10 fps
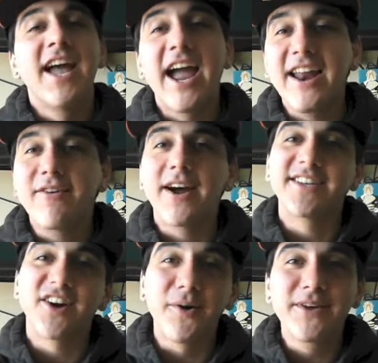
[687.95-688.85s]

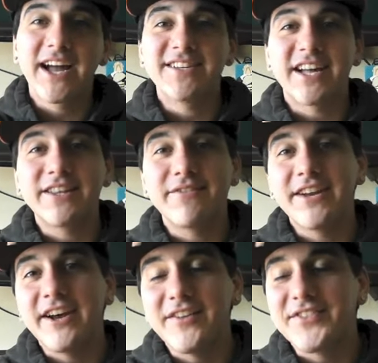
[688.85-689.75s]
Anyways, I hope you guys liked the
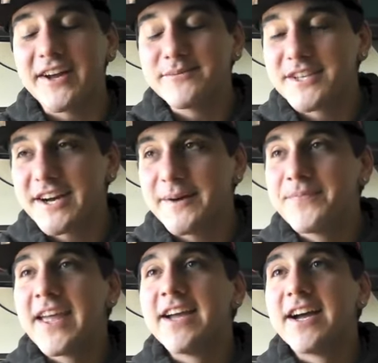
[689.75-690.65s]
video. Thumbs it
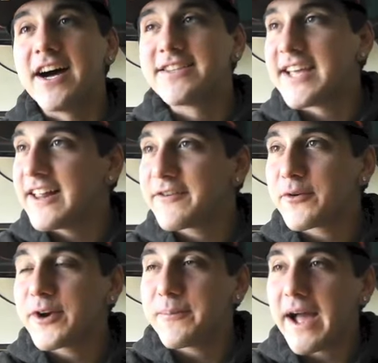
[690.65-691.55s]
up tell
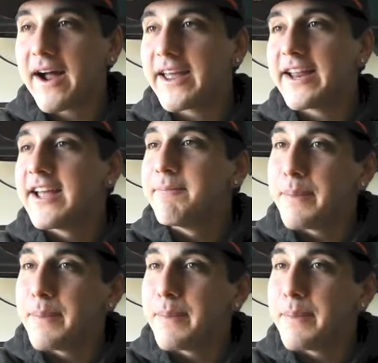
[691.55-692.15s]
everyone about it.